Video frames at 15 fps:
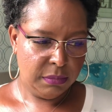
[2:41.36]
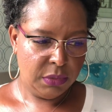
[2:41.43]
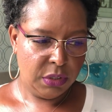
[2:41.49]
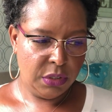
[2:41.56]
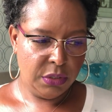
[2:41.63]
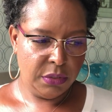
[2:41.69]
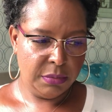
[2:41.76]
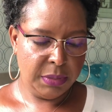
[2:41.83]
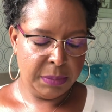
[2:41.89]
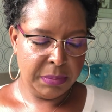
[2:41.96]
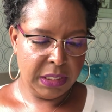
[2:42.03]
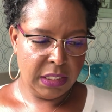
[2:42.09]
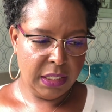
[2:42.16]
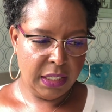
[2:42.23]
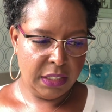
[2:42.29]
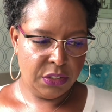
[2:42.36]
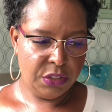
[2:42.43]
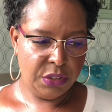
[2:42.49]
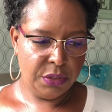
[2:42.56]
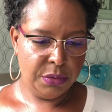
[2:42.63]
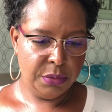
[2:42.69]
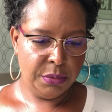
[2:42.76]
excuse me,
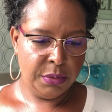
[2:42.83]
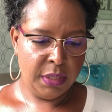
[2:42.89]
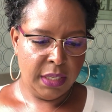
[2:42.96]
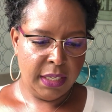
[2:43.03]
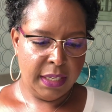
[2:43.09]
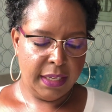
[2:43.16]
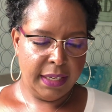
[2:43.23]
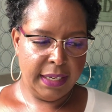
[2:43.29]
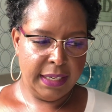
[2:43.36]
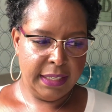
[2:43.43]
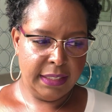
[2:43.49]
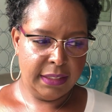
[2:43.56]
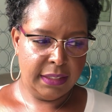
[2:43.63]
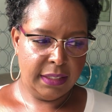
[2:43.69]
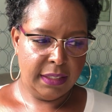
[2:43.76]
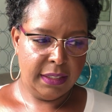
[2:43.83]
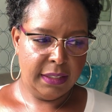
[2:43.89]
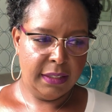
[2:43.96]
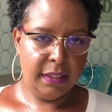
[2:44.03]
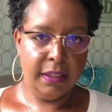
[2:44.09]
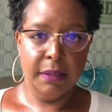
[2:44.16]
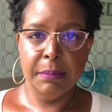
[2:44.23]
because you ate
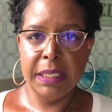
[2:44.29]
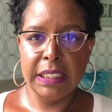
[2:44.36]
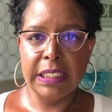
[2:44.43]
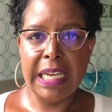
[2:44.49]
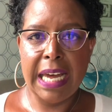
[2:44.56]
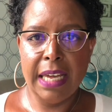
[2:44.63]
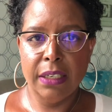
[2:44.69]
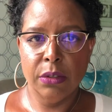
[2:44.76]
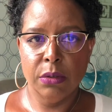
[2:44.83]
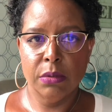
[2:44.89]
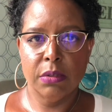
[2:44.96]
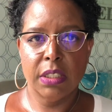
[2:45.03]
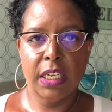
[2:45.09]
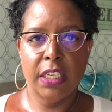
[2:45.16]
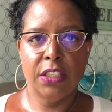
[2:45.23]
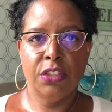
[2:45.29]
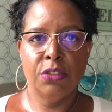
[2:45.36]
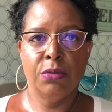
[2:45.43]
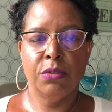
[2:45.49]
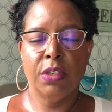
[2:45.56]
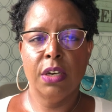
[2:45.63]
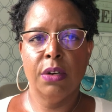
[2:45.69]
the McDonald's and
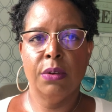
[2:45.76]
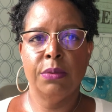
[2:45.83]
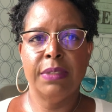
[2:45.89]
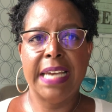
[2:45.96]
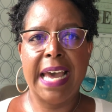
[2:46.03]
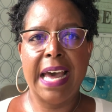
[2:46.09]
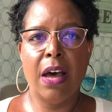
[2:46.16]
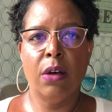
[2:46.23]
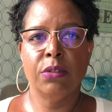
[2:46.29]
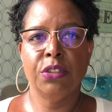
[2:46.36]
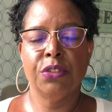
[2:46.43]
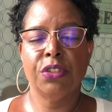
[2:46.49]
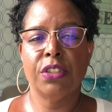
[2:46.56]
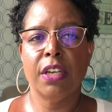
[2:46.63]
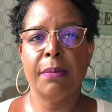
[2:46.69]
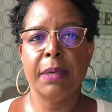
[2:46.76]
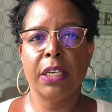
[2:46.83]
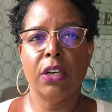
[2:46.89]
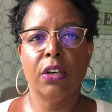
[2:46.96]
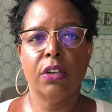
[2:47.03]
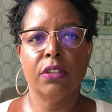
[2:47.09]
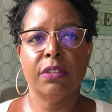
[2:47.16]
you know now your
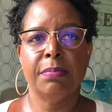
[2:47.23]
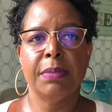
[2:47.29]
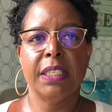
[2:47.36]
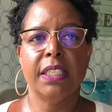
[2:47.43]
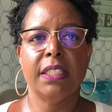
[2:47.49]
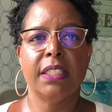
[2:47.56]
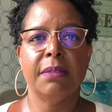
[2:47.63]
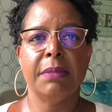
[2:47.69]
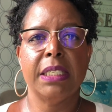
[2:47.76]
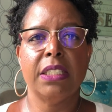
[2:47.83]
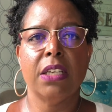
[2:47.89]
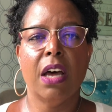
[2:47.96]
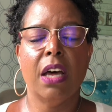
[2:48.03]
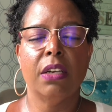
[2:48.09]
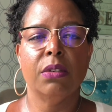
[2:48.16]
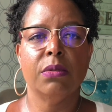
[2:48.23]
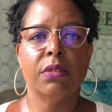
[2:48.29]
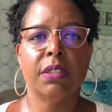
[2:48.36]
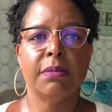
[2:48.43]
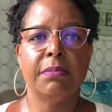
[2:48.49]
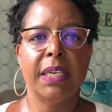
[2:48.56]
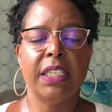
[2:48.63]
stomach hurts because the
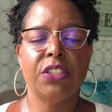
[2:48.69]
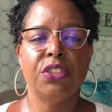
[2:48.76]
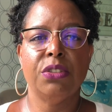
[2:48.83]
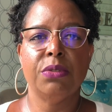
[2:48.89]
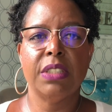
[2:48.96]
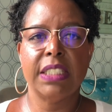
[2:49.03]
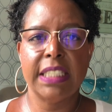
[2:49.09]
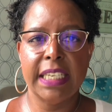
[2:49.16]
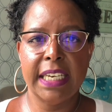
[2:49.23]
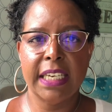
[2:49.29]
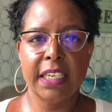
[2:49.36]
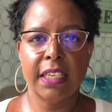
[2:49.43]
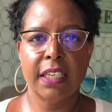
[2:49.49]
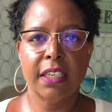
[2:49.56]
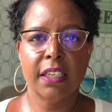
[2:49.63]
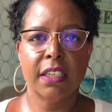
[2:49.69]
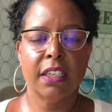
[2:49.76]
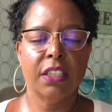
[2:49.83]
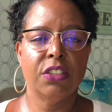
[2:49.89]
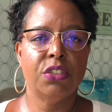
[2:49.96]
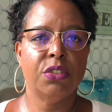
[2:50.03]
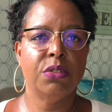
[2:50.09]
McDonald's makes you sick
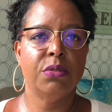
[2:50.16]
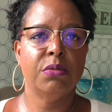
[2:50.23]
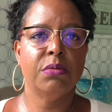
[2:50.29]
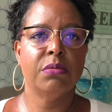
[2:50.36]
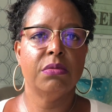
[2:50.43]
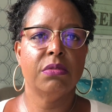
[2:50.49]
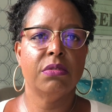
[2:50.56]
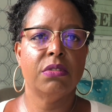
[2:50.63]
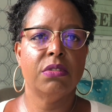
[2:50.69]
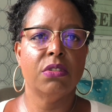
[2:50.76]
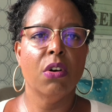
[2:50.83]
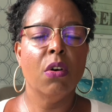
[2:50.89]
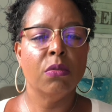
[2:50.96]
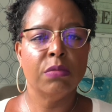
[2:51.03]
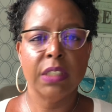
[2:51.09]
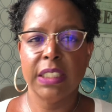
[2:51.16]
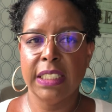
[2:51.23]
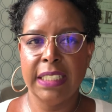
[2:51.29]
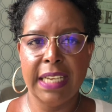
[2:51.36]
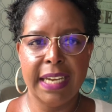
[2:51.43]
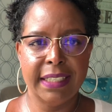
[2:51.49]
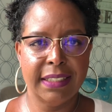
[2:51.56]
because you don't
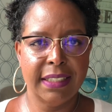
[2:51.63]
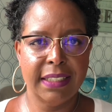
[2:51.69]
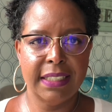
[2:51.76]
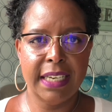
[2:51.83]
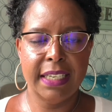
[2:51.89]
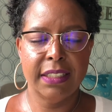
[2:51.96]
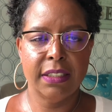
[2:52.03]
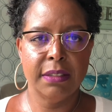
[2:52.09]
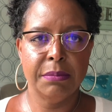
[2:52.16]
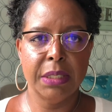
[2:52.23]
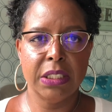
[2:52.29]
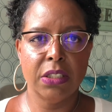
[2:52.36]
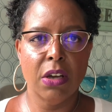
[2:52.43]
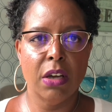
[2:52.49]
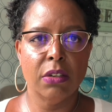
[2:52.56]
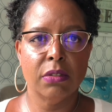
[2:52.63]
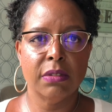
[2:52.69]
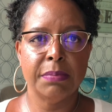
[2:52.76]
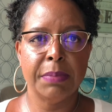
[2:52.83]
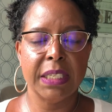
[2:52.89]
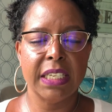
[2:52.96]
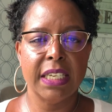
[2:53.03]
really like the taste of
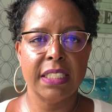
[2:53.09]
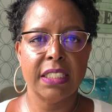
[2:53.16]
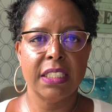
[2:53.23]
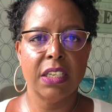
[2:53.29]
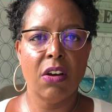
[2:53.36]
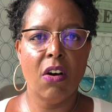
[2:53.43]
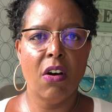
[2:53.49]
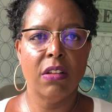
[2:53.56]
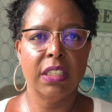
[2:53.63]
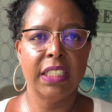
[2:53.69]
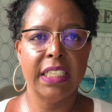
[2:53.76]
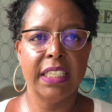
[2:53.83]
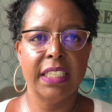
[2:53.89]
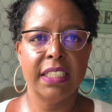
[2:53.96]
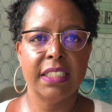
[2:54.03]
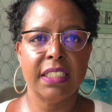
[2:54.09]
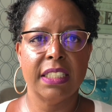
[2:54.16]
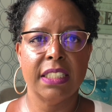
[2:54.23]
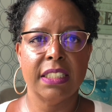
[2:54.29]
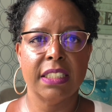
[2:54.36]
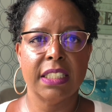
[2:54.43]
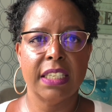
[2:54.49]
McDonald's because it all it is
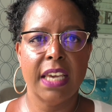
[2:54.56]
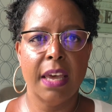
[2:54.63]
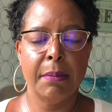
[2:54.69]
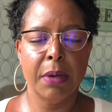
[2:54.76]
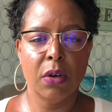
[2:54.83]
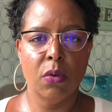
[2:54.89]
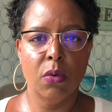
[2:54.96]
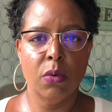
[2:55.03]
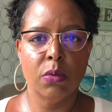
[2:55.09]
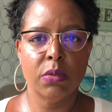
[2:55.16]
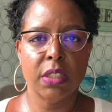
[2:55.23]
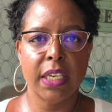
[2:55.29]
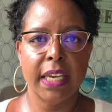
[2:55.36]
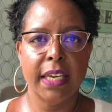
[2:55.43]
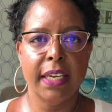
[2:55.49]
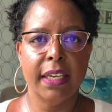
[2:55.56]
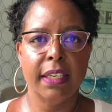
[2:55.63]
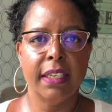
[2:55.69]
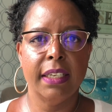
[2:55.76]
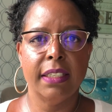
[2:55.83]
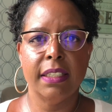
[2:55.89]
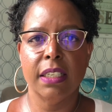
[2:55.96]
is chemicals
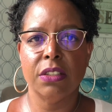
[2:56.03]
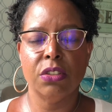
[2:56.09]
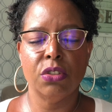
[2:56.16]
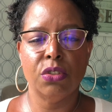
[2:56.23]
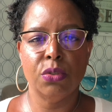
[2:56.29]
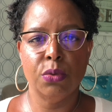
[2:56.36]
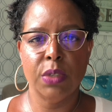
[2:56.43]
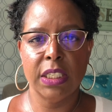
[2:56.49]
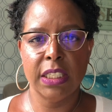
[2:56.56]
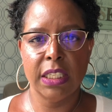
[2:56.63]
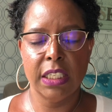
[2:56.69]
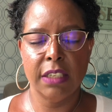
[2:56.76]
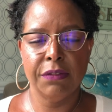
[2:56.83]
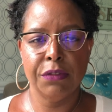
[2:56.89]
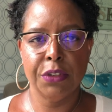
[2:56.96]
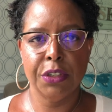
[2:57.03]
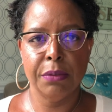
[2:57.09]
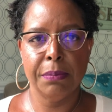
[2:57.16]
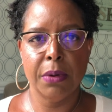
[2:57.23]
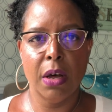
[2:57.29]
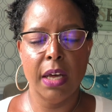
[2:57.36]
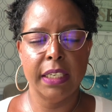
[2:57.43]
and it doesn't do anything for
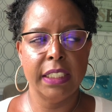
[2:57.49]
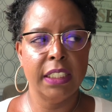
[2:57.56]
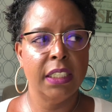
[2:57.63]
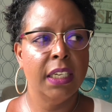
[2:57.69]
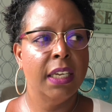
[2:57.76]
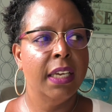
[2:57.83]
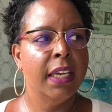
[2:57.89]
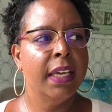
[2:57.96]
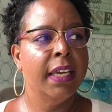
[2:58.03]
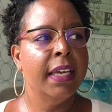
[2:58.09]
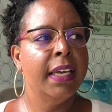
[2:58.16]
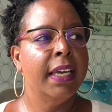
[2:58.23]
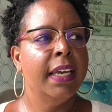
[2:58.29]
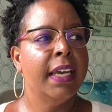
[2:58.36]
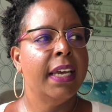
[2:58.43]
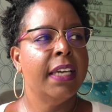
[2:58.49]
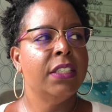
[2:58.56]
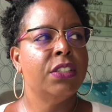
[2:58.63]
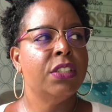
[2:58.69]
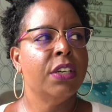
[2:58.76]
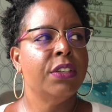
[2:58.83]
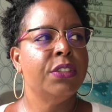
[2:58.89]
your body.
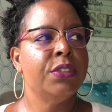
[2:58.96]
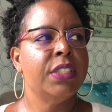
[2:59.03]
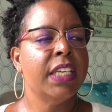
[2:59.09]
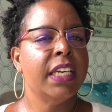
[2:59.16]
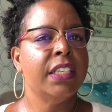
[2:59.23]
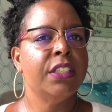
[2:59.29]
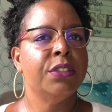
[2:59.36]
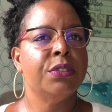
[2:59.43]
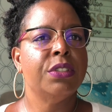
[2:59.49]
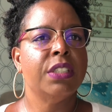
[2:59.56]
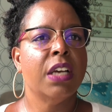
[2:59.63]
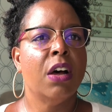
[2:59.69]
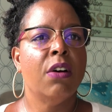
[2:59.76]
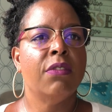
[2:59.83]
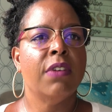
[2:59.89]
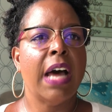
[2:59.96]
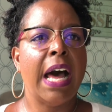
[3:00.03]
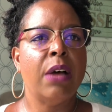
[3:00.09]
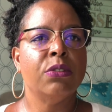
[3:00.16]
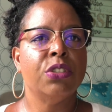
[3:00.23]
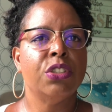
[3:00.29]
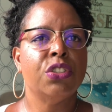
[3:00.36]
And so you say to yourself,
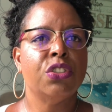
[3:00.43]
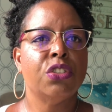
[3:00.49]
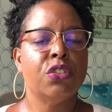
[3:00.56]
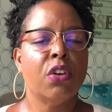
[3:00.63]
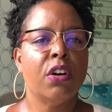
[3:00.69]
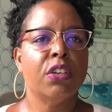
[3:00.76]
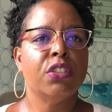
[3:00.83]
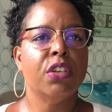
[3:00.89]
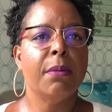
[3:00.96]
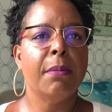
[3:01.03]
I'll just start